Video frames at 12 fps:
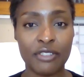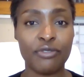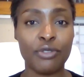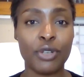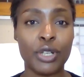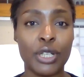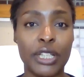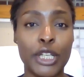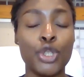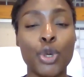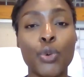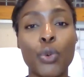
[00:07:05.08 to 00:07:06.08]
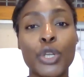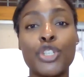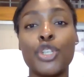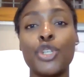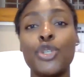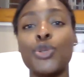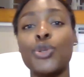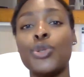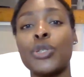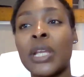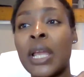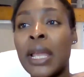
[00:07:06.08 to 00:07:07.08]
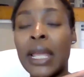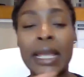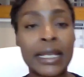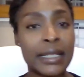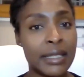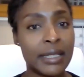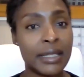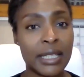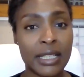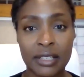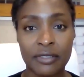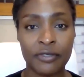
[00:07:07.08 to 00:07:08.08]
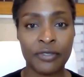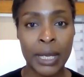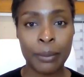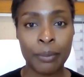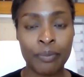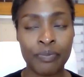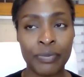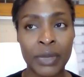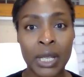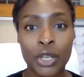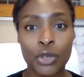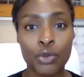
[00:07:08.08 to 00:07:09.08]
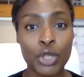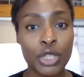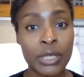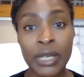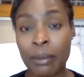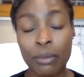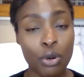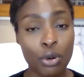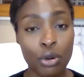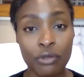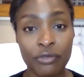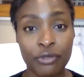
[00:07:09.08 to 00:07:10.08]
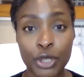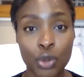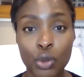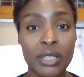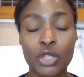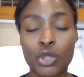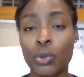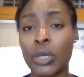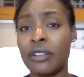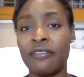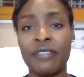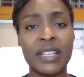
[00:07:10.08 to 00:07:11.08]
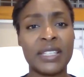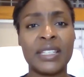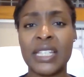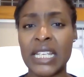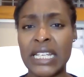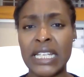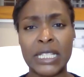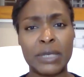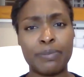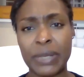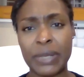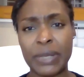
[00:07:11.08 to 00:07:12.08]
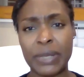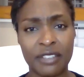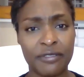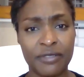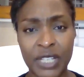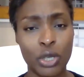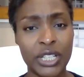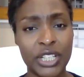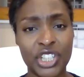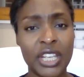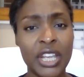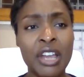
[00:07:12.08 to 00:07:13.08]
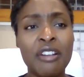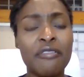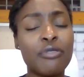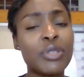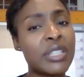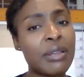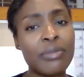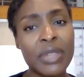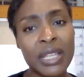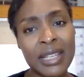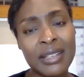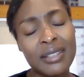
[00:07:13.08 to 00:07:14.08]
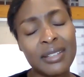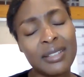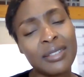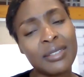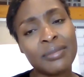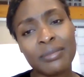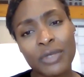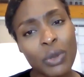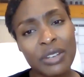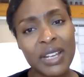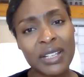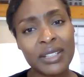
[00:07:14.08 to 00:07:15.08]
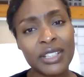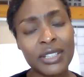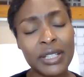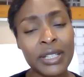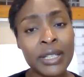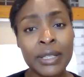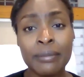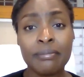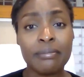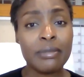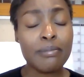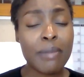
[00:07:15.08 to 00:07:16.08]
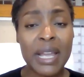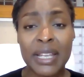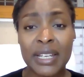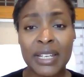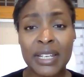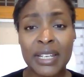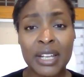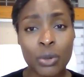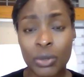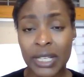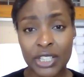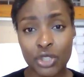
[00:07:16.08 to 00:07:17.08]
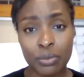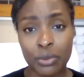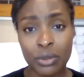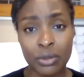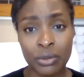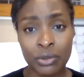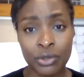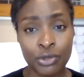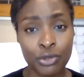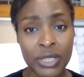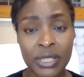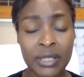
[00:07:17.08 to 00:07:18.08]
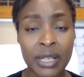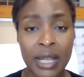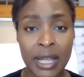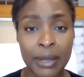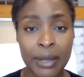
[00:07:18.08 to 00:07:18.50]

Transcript: differently. You don't want to use excessive number of resources or invest in expensive technology for something that is quite frankly minor or negligible risk